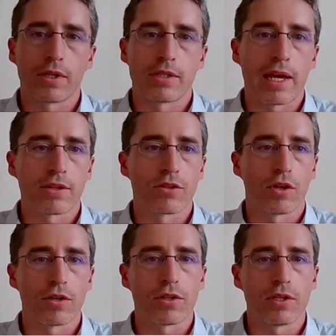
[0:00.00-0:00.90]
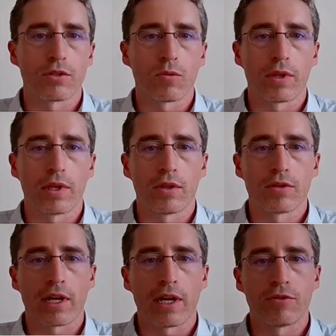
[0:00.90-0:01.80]
tax losses within those
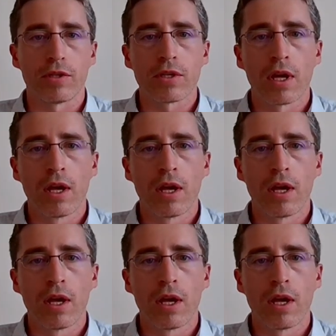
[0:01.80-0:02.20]
countries.